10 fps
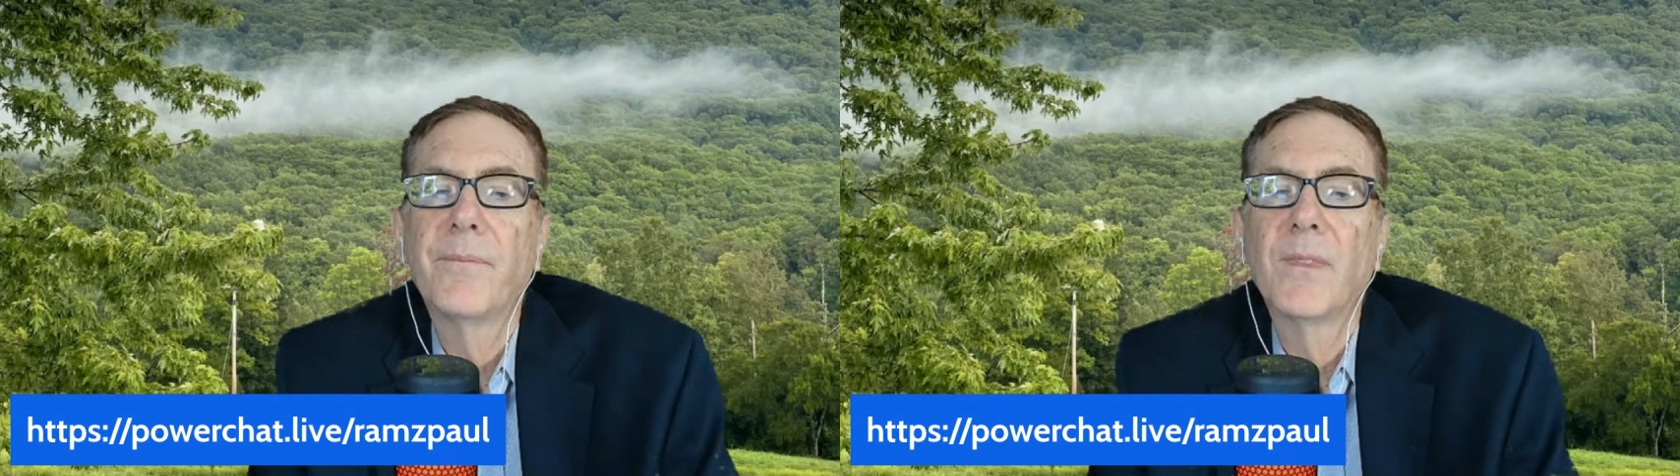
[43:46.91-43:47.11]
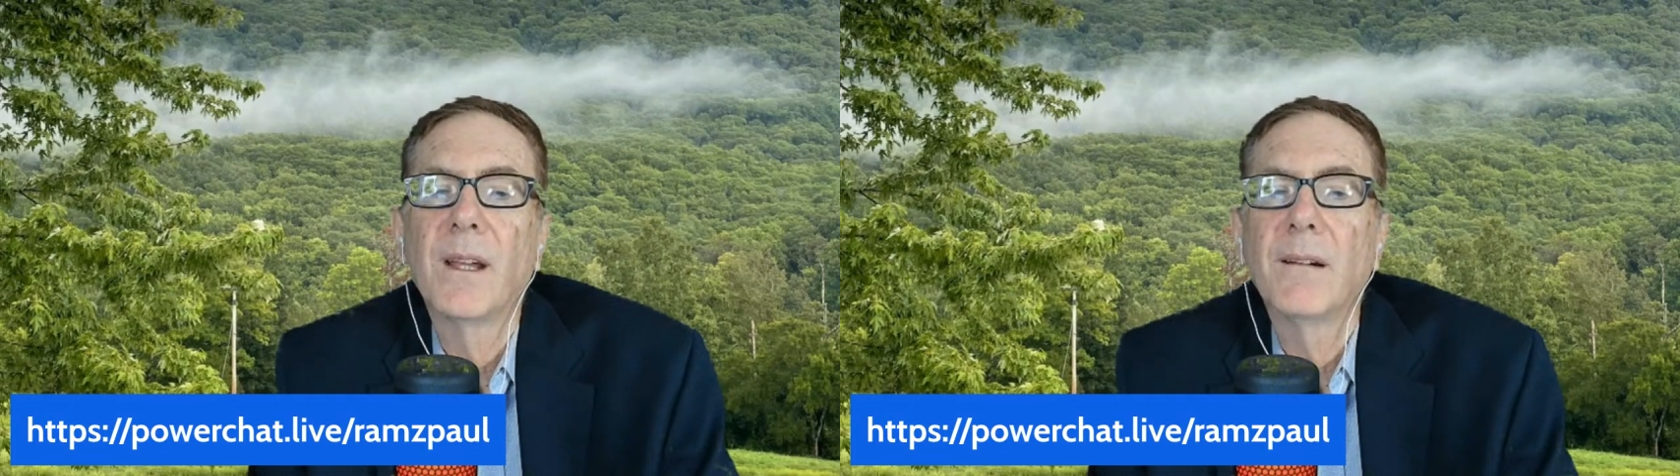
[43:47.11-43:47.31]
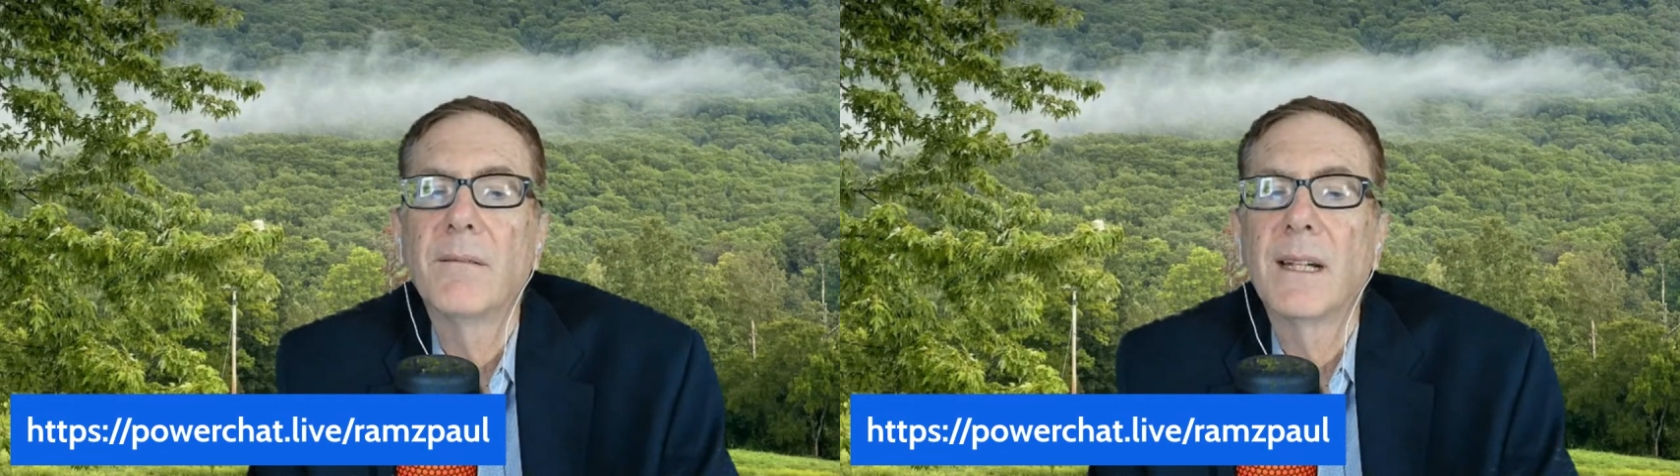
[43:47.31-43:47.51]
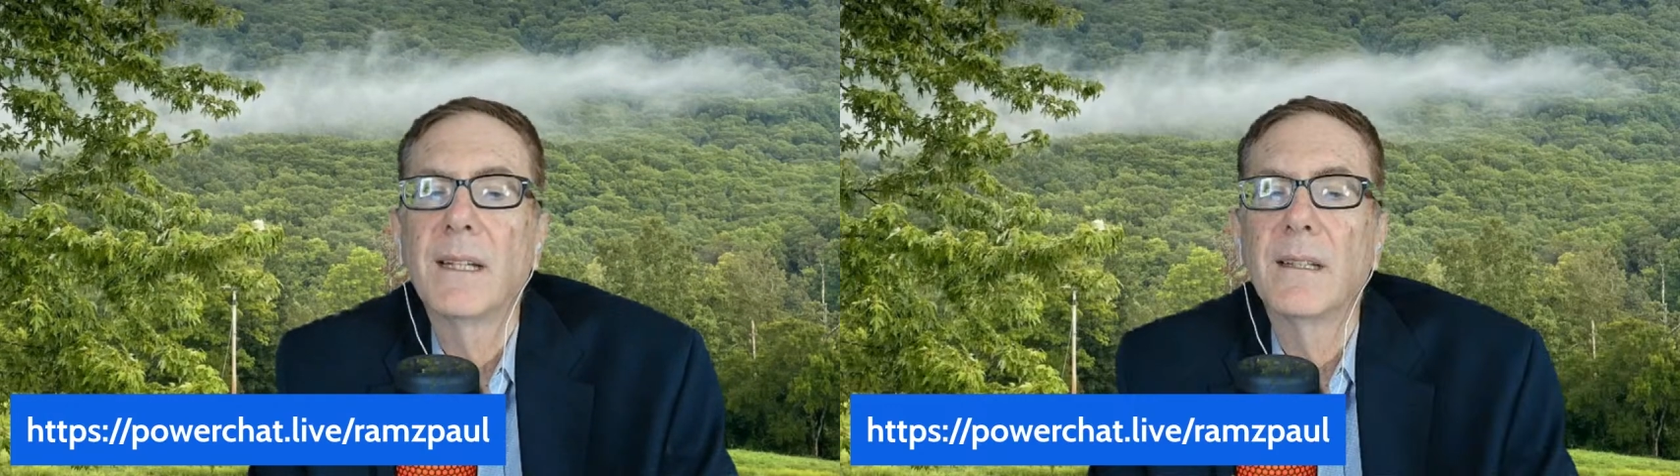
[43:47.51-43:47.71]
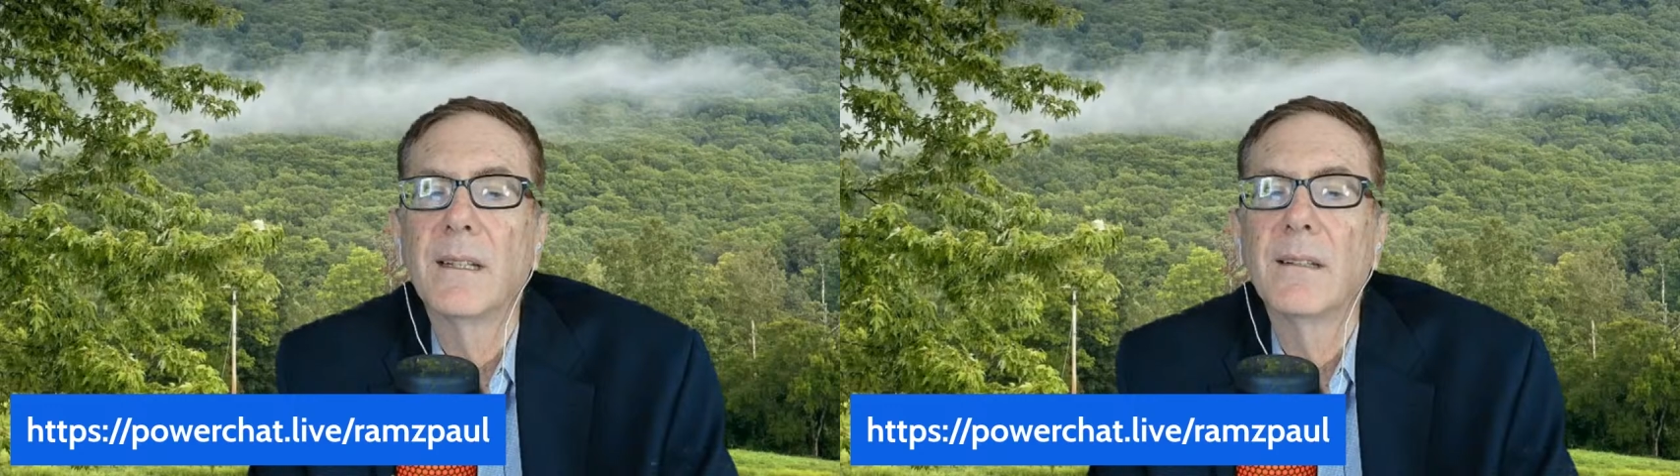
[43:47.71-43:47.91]
All
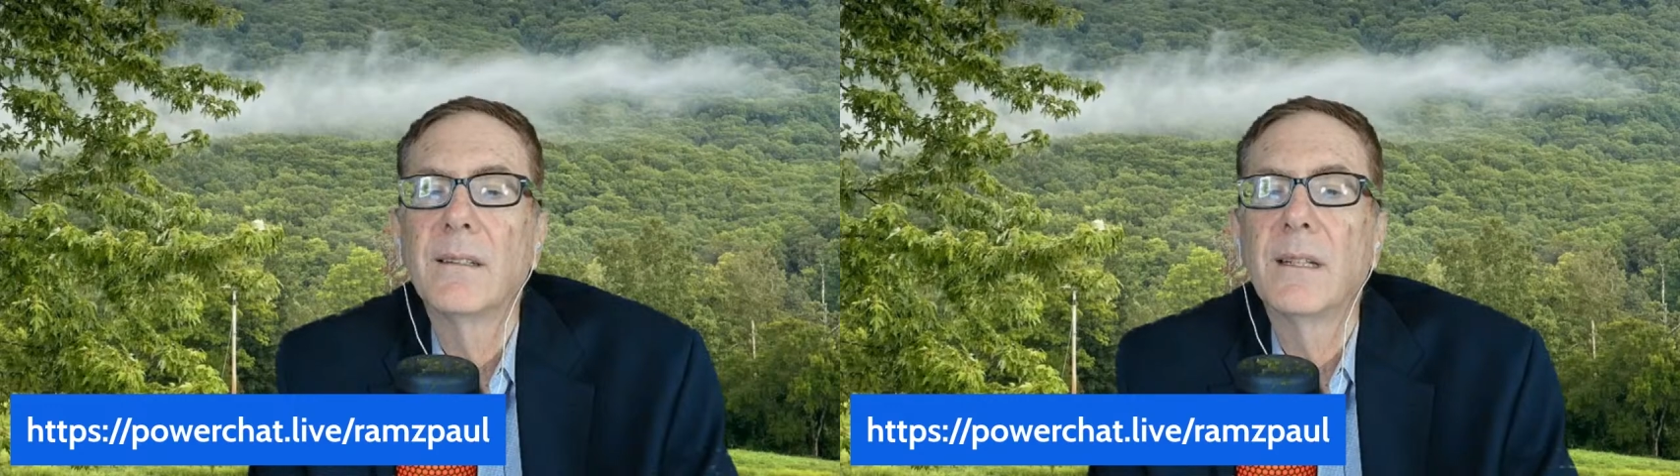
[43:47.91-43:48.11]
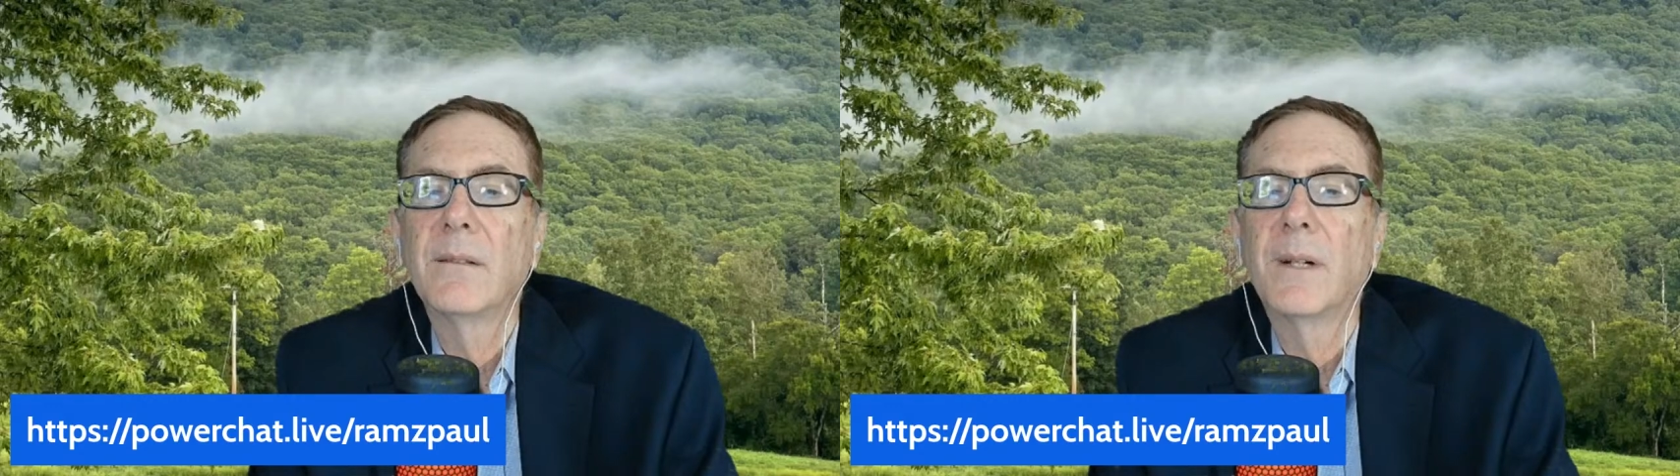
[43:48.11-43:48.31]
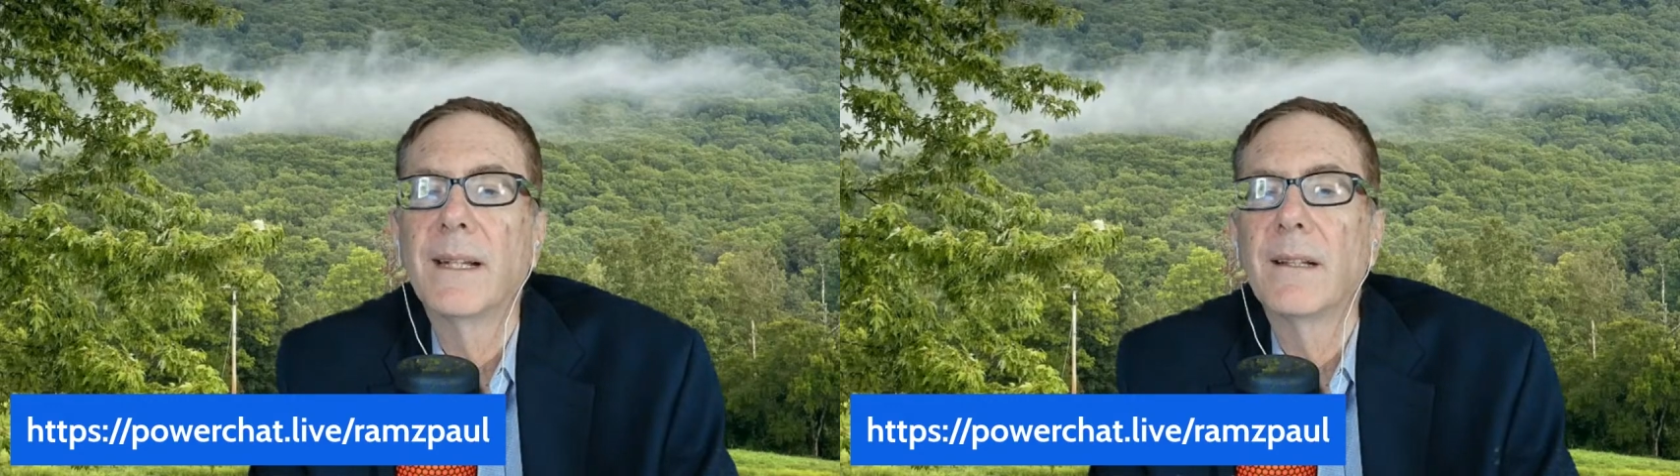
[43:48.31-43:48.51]
right, let's see what